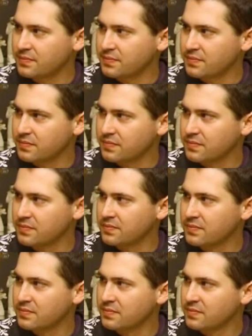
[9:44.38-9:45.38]

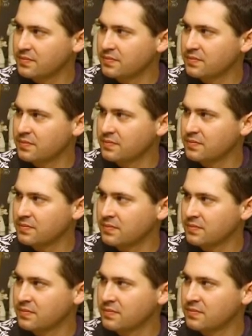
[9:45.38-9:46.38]

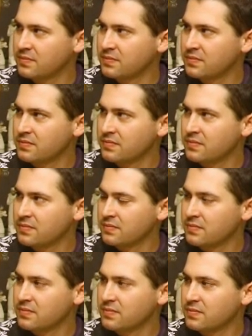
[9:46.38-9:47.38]

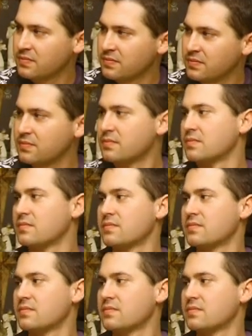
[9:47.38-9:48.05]
[no speech]